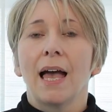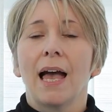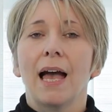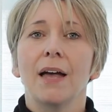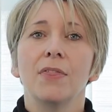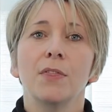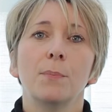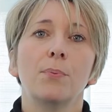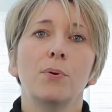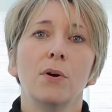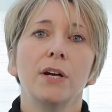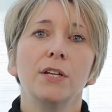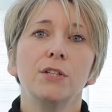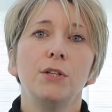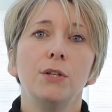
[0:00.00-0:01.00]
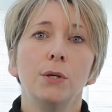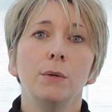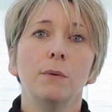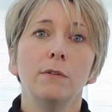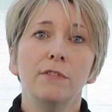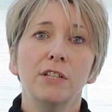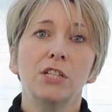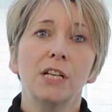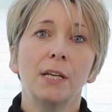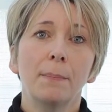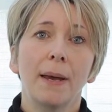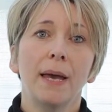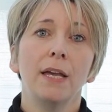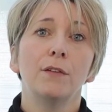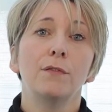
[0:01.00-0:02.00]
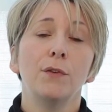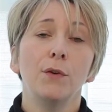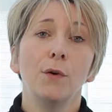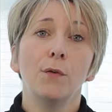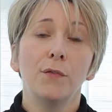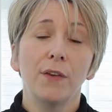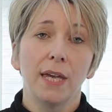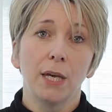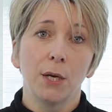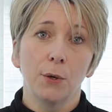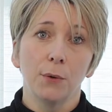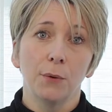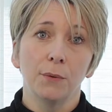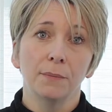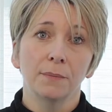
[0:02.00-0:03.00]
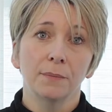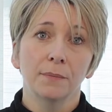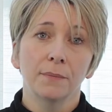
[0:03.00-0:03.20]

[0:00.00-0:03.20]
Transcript: and the price you originally paid for your vehicle.